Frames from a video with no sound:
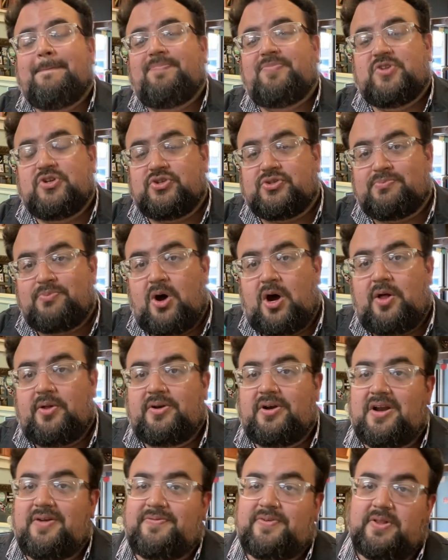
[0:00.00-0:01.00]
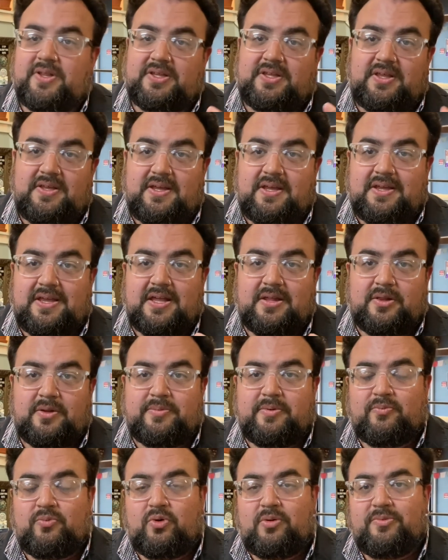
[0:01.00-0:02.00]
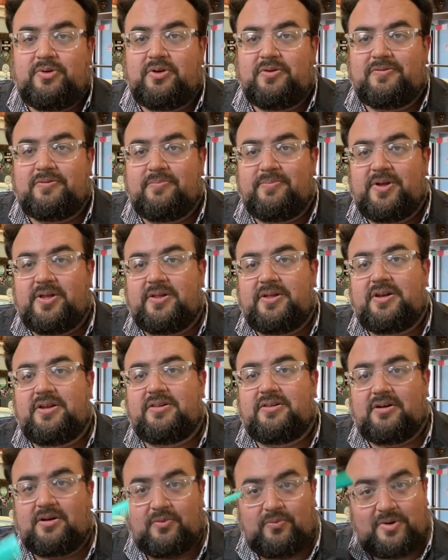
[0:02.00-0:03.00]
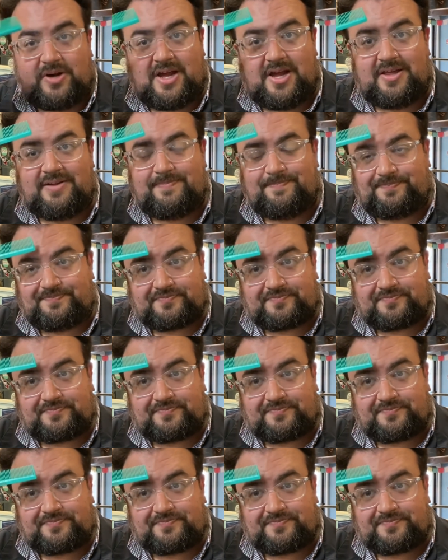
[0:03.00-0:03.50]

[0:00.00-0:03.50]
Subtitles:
They're smaller. I feel like you could get a little bit more maneuverability in there and whatnot.